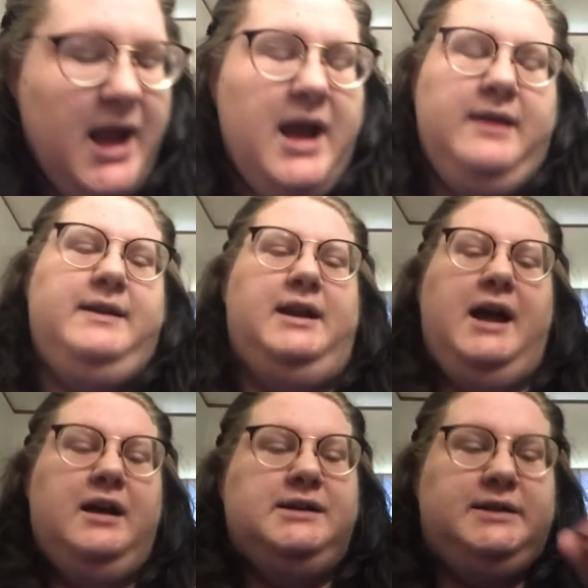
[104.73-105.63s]
And then
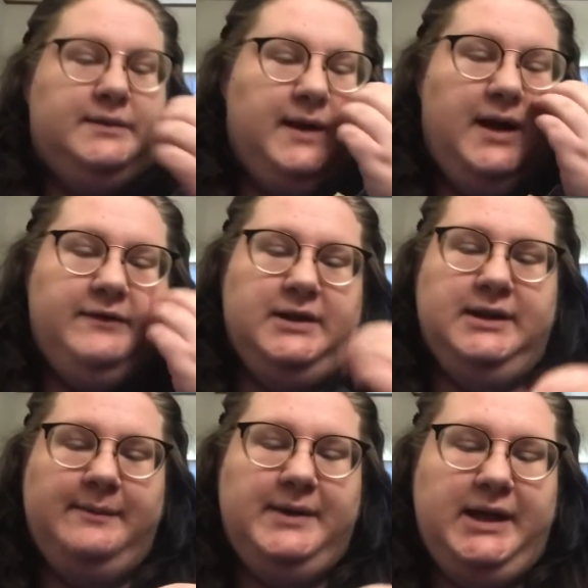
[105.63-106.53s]
I also have a
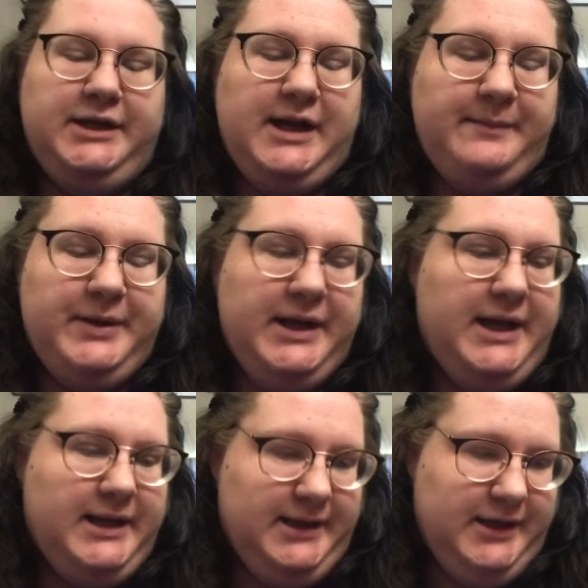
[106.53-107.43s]
lip liner. I put it
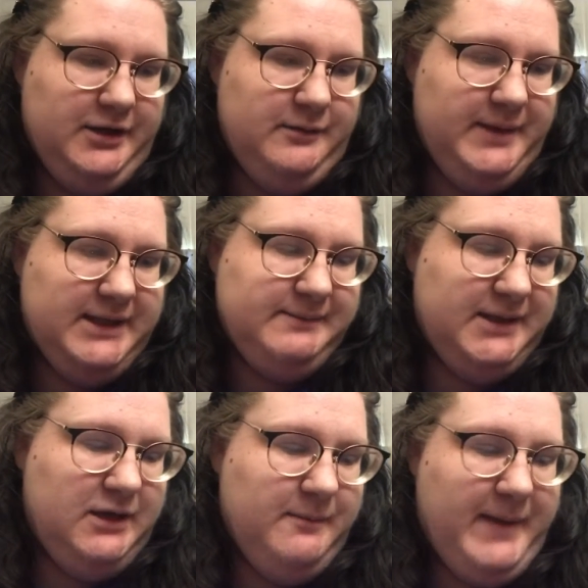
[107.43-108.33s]
in here because my
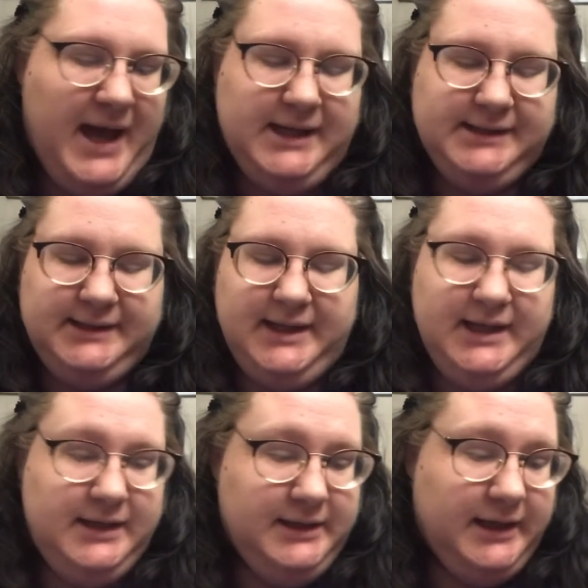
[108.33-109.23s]
little
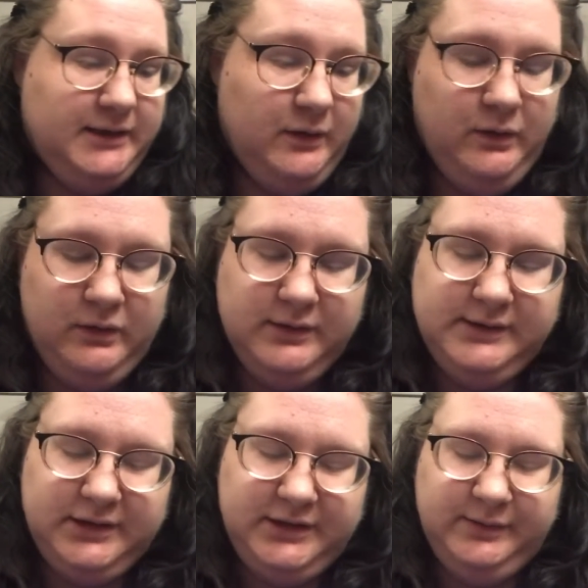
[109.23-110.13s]
basket, like the holes
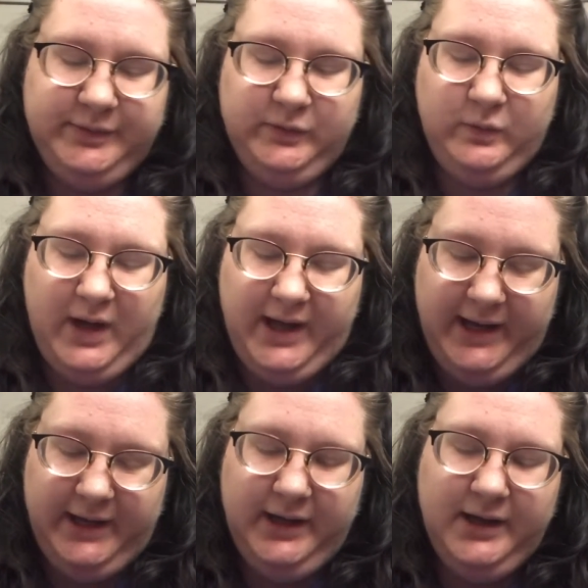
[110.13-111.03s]
are super
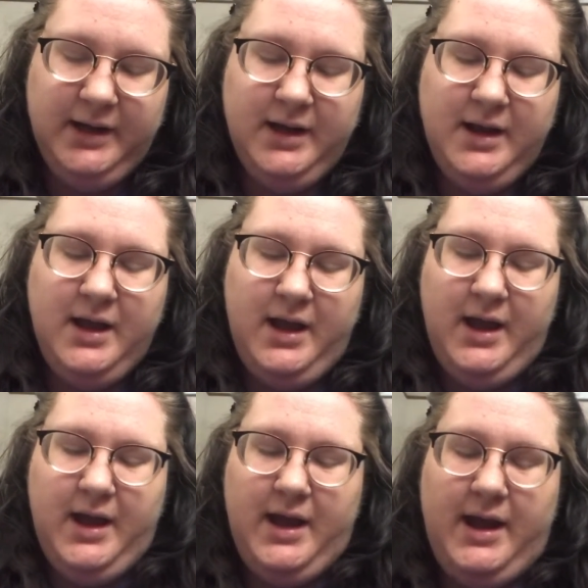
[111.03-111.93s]
wide
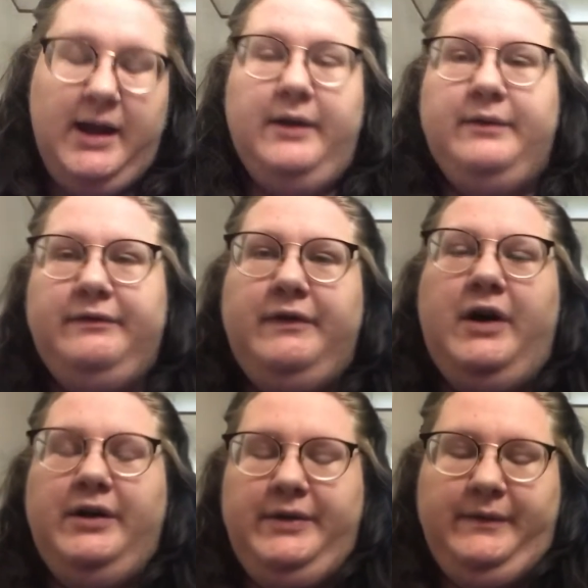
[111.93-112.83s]
and it would
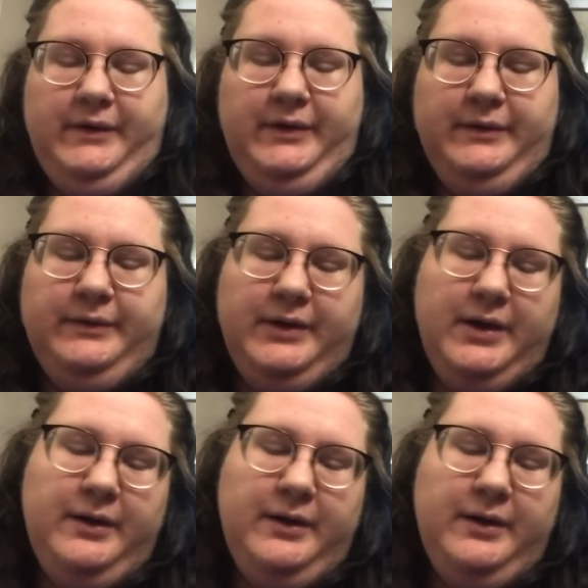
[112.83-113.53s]
fall through.